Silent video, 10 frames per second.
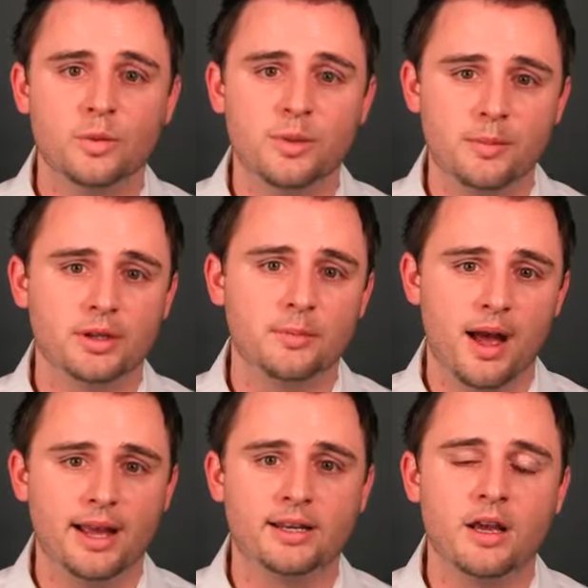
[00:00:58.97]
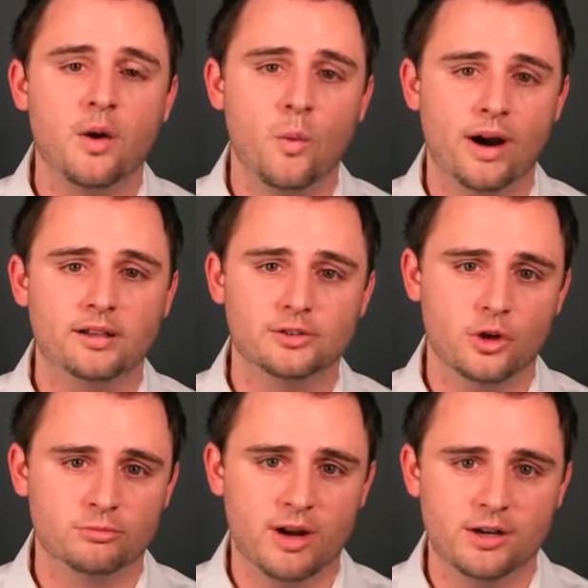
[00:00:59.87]
when people are buying wireless
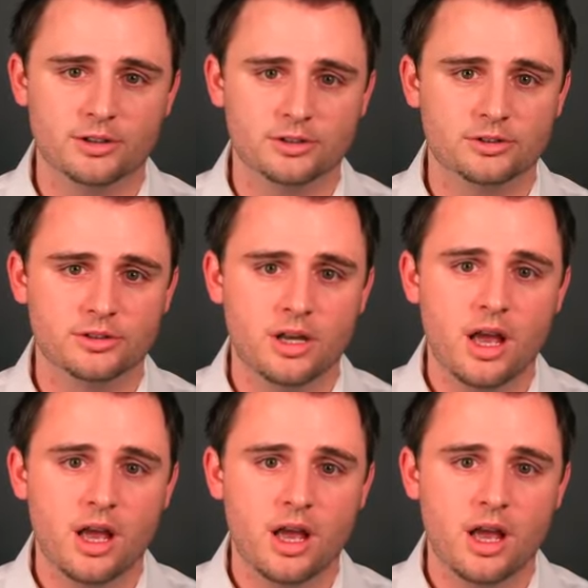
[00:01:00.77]
home routers.